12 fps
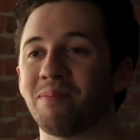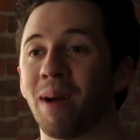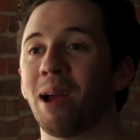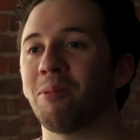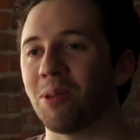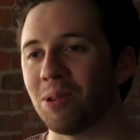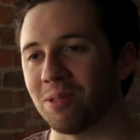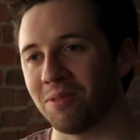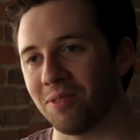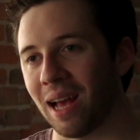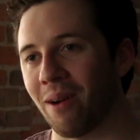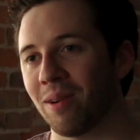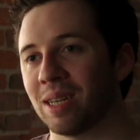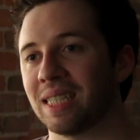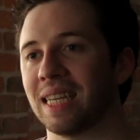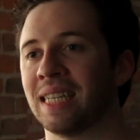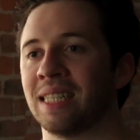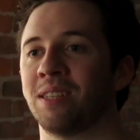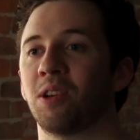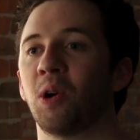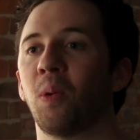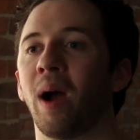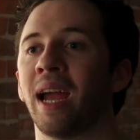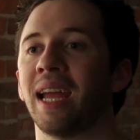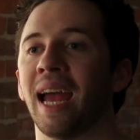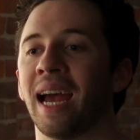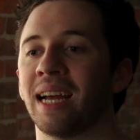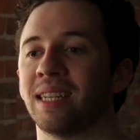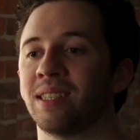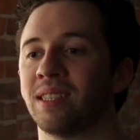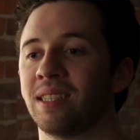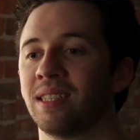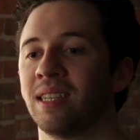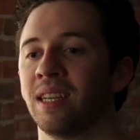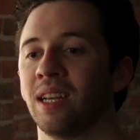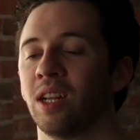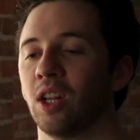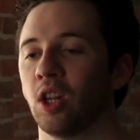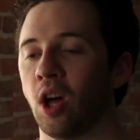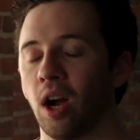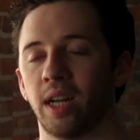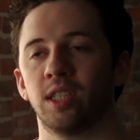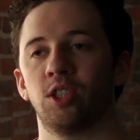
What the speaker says: my role in Flowers isn't quite as long and